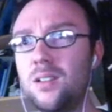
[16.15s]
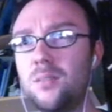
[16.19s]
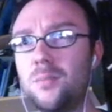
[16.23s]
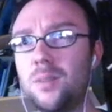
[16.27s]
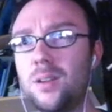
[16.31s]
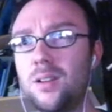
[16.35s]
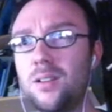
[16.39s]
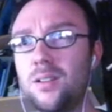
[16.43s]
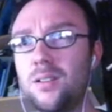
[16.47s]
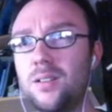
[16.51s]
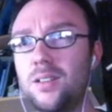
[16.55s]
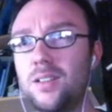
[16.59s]

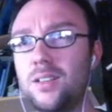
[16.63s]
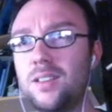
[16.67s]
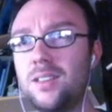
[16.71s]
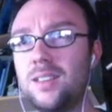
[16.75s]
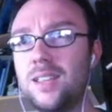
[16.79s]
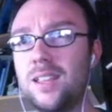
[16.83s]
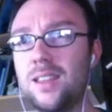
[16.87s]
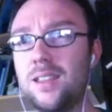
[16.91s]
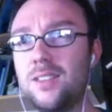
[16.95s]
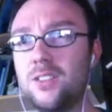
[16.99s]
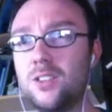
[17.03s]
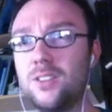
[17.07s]
Apparently you can
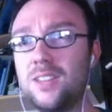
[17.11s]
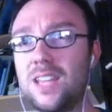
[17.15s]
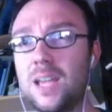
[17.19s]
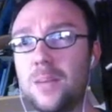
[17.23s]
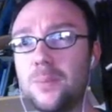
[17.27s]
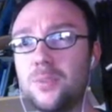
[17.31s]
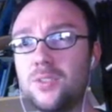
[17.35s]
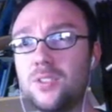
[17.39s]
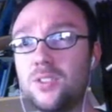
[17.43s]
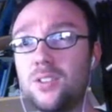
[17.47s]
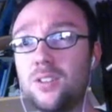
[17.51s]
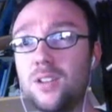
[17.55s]
get this on the
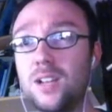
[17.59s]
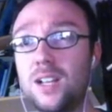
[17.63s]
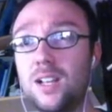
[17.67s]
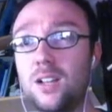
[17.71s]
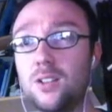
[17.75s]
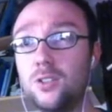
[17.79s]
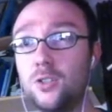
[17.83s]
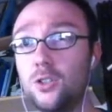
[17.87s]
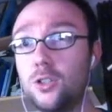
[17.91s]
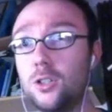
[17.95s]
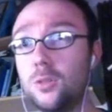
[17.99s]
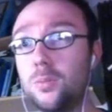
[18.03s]
App Store and
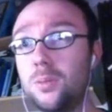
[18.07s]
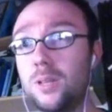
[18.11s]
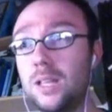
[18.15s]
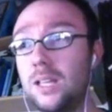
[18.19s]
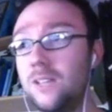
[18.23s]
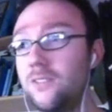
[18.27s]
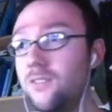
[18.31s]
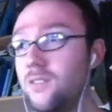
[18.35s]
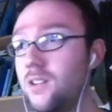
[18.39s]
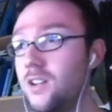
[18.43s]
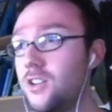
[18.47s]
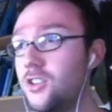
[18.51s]
on Google
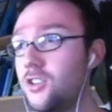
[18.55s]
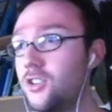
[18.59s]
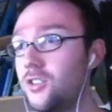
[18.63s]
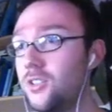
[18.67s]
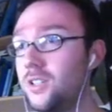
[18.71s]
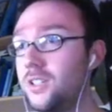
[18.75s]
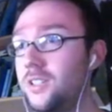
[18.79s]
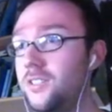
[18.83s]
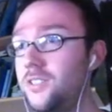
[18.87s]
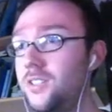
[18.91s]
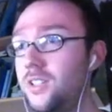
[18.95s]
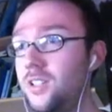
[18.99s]
Play for
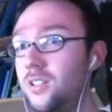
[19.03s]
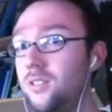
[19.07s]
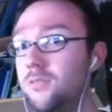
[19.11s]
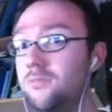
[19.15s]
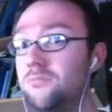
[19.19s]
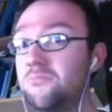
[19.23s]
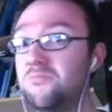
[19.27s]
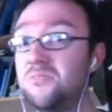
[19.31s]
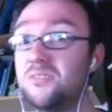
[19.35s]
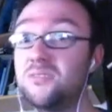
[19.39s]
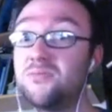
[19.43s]
Android, so